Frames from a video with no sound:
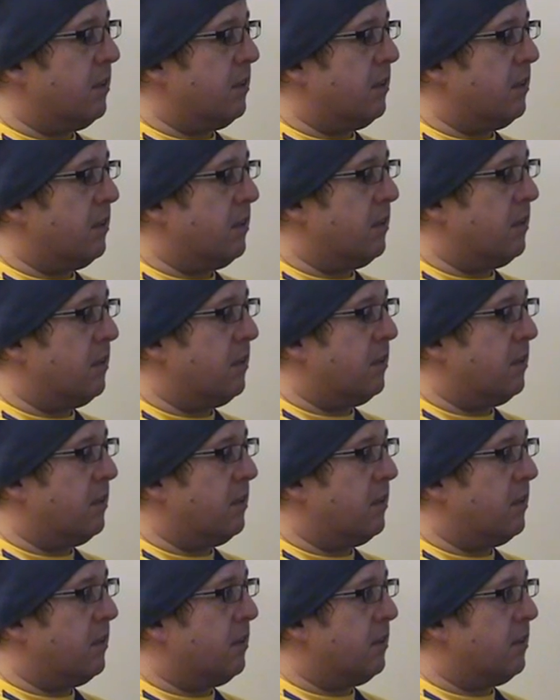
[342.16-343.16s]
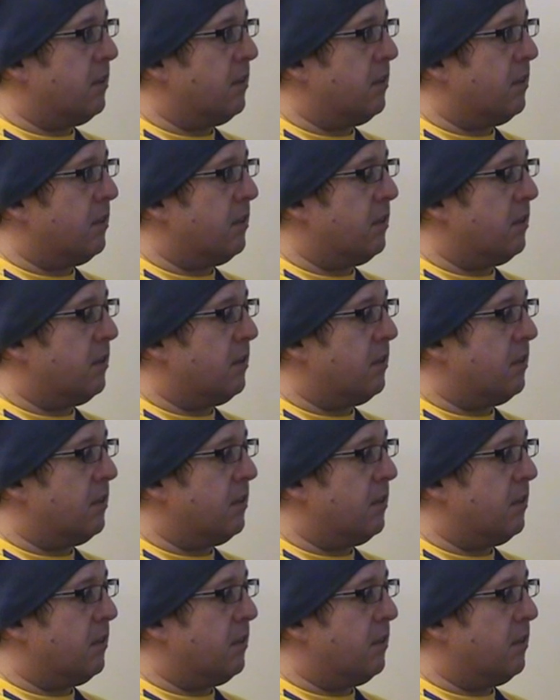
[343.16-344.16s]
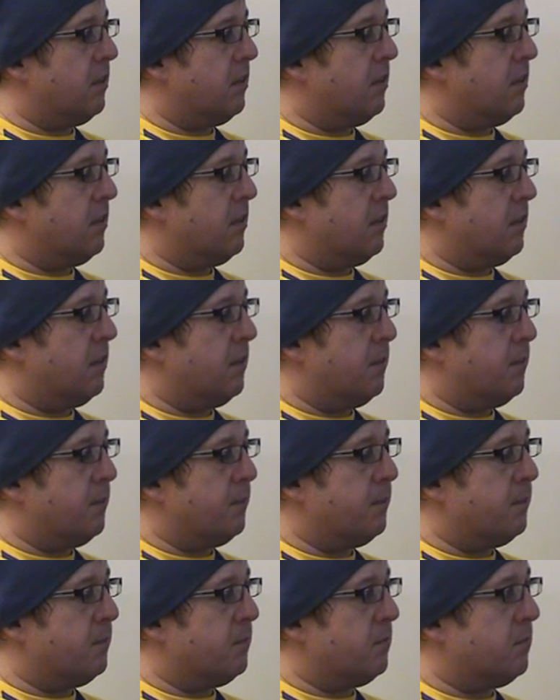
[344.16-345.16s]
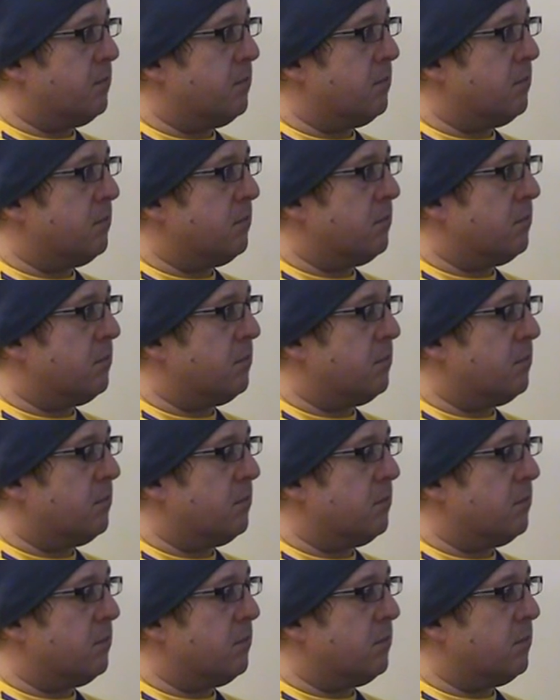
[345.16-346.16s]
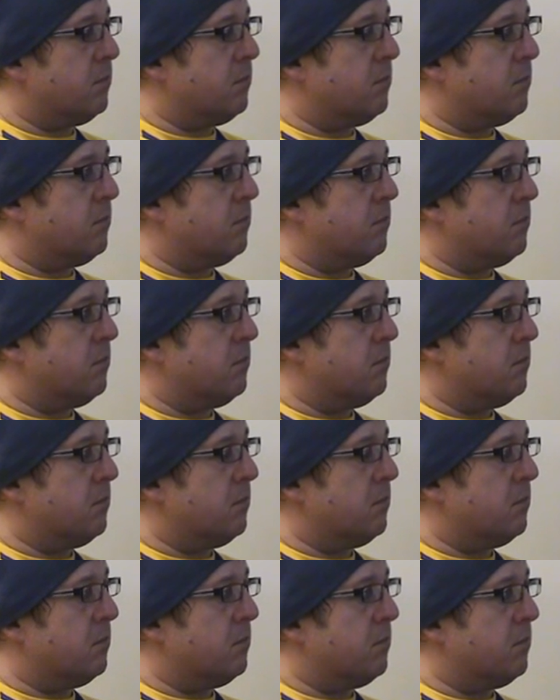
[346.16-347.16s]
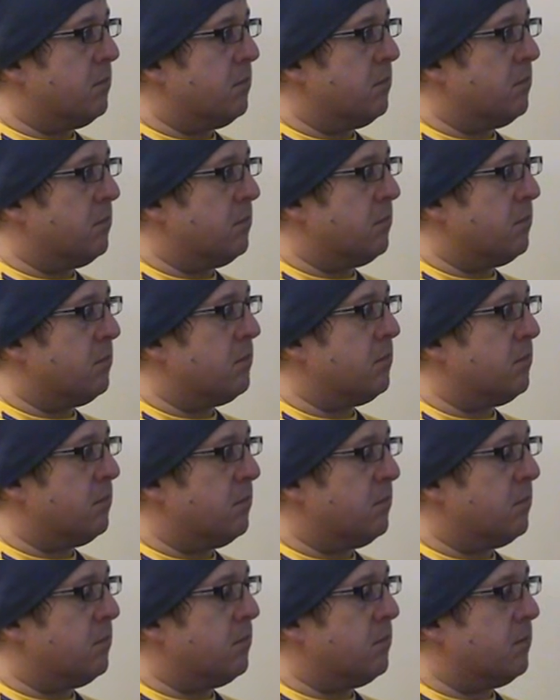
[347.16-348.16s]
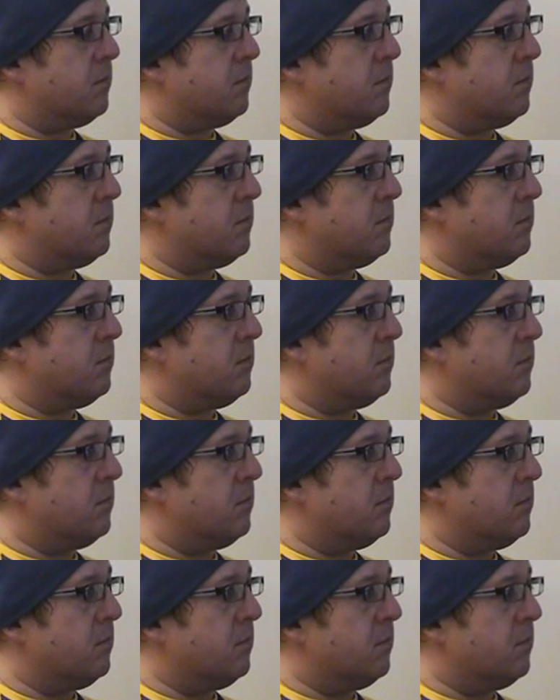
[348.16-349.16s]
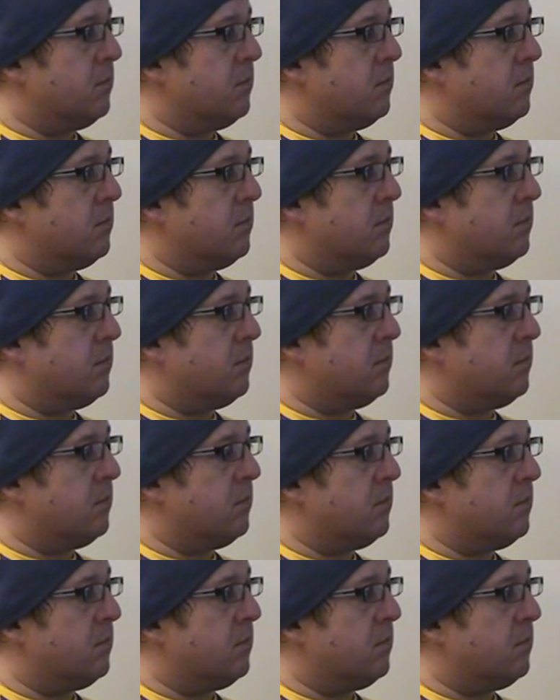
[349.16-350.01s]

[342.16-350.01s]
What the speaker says: The person shown says nothing.